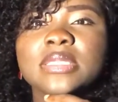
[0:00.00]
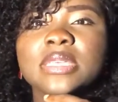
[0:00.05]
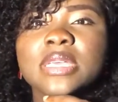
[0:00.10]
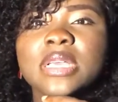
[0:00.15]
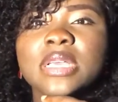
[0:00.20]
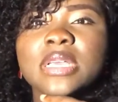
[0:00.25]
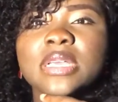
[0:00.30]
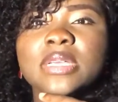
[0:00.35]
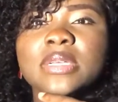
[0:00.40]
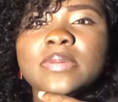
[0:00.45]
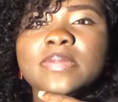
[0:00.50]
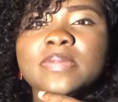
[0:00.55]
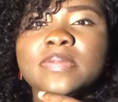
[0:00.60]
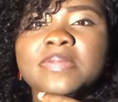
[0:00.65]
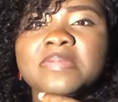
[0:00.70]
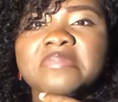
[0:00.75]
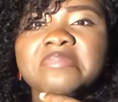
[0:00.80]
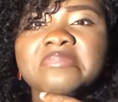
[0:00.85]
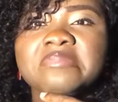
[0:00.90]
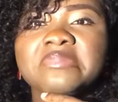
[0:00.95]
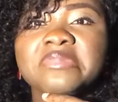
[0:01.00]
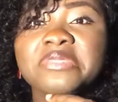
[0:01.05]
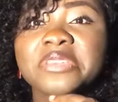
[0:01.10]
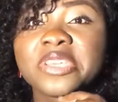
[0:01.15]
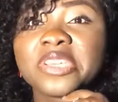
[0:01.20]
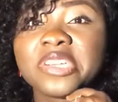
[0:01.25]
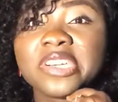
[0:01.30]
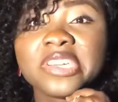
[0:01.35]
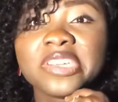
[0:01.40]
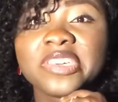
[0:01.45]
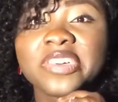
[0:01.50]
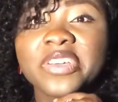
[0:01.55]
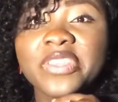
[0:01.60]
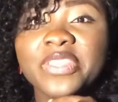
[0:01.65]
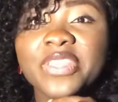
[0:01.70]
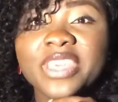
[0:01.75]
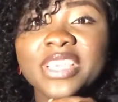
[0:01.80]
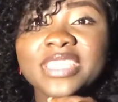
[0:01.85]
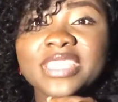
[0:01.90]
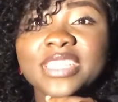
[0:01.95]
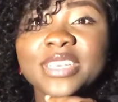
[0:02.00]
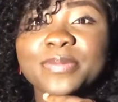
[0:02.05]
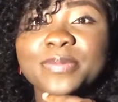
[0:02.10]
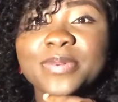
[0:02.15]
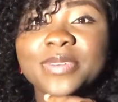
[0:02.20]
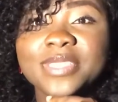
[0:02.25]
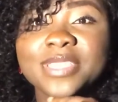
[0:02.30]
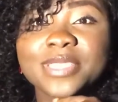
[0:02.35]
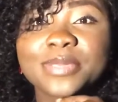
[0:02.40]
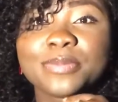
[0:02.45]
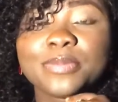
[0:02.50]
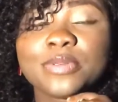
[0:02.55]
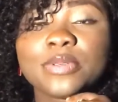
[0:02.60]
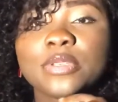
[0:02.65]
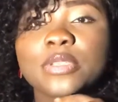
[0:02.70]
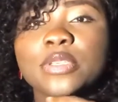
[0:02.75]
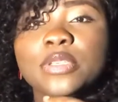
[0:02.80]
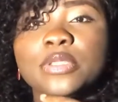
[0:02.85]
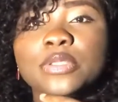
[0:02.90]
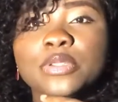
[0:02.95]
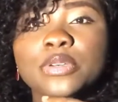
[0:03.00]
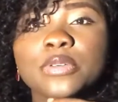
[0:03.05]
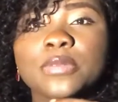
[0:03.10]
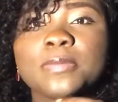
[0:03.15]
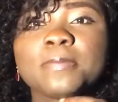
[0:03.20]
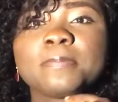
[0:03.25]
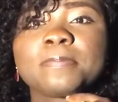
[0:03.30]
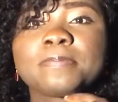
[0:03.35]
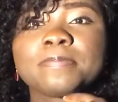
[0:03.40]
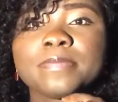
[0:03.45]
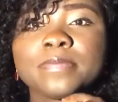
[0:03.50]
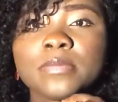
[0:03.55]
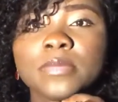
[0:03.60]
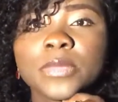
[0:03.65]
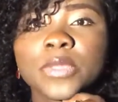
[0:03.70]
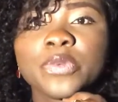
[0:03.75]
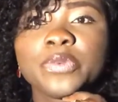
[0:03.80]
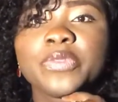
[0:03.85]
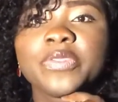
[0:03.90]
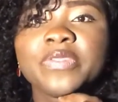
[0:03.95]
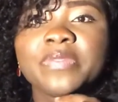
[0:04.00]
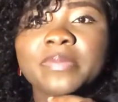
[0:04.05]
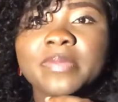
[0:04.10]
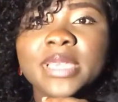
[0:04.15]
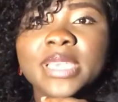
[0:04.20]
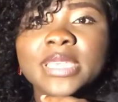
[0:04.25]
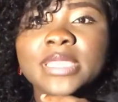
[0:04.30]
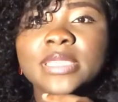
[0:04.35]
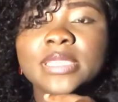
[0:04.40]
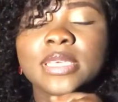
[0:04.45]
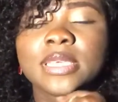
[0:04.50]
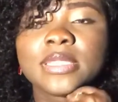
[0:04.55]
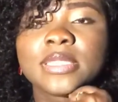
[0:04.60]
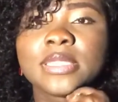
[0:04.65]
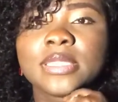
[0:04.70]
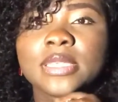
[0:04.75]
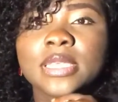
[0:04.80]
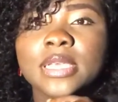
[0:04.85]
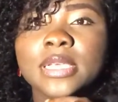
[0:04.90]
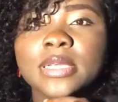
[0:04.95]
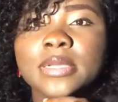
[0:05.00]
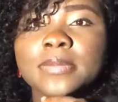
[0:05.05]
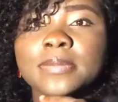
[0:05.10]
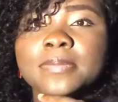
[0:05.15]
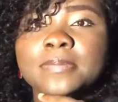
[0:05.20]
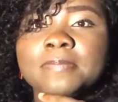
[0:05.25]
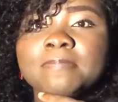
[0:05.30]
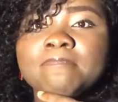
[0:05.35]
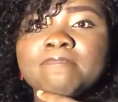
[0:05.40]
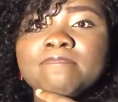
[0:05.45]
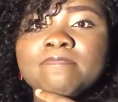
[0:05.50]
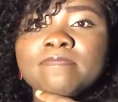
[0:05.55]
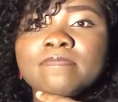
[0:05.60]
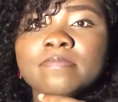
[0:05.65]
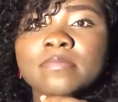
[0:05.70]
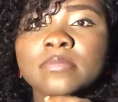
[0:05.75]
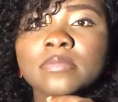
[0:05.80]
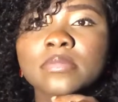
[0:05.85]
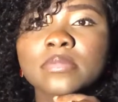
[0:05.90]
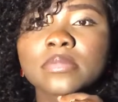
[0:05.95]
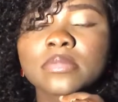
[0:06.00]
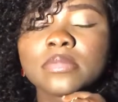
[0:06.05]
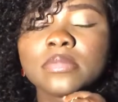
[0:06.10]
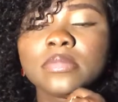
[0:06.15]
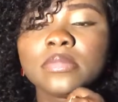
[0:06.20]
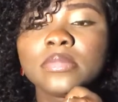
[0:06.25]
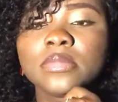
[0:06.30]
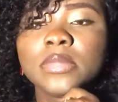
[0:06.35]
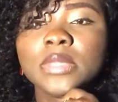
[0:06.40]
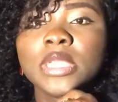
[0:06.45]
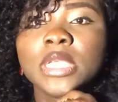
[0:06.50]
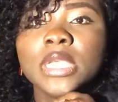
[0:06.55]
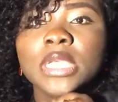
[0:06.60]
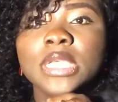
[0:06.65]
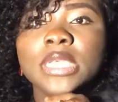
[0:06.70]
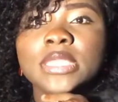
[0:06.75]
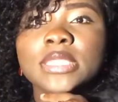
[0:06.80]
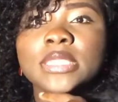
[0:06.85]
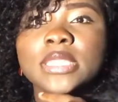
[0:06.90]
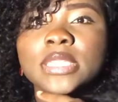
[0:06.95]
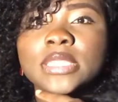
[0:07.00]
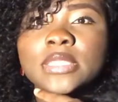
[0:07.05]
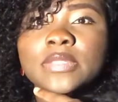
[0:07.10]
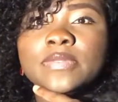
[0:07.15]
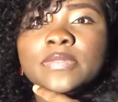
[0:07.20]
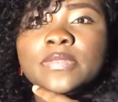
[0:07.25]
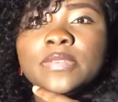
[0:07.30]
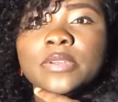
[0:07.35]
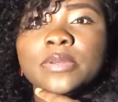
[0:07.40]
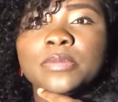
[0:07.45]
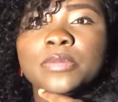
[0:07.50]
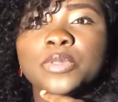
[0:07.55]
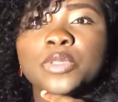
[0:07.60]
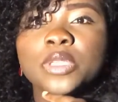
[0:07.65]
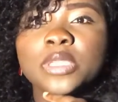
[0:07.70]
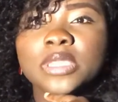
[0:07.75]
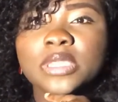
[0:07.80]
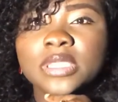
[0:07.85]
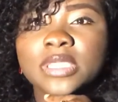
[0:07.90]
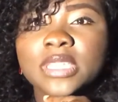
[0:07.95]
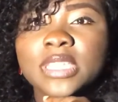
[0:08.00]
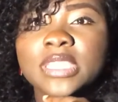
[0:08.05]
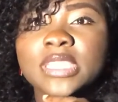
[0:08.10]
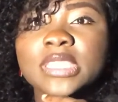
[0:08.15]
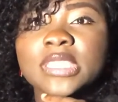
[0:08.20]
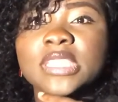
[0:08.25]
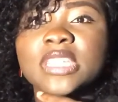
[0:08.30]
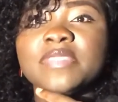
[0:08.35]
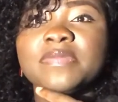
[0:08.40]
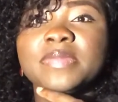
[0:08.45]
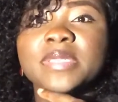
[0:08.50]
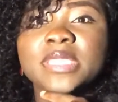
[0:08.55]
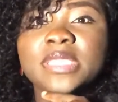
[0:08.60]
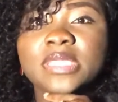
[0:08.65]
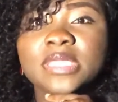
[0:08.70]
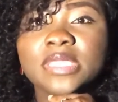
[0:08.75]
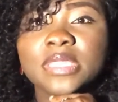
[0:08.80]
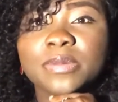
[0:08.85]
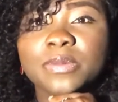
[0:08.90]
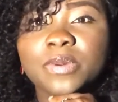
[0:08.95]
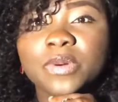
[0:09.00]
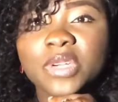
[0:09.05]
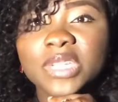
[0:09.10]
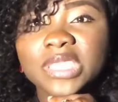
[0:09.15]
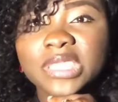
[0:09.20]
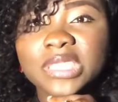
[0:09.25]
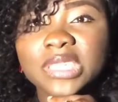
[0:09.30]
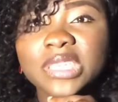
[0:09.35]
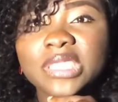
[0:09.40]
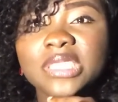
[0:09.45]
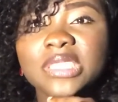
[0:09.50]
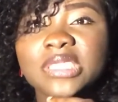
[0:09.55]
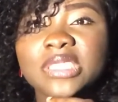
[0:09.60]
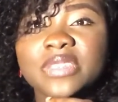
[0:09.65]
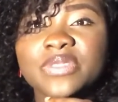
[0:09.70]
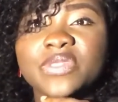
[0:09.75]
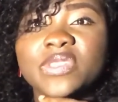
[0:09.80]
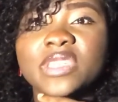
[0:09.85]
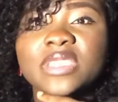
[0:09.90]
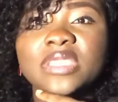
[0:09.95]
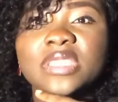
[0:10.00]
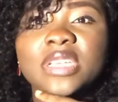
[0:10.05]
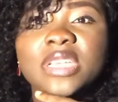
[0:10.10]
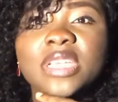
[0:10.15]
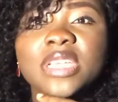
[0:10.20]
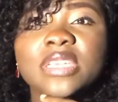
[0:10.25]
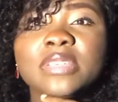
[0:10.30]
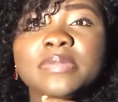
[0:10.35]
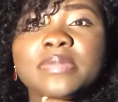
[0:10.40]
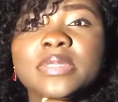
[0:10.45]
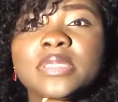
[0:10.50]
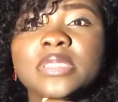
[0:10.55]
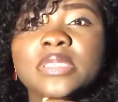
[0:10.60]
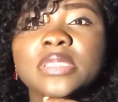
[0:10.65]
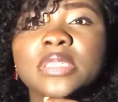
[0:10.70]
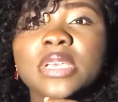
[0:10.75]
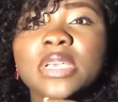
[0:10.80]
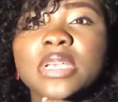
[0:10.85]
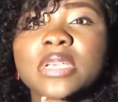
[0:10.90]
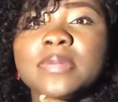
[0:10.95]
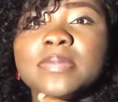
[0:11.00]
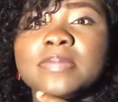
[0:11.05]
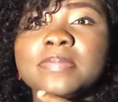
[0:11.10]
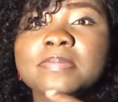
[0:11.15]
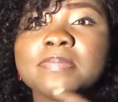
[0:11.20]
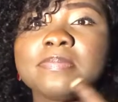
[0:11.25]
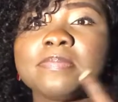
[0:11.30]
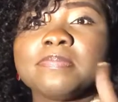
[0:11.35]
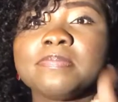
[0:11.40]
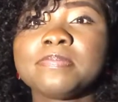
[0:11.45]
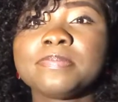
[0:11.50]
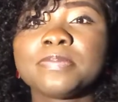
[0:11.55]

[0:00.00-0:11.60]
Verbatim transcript: um, with got all things are possible you know we've made it um, starting from 2019 i've been disappointed several times um,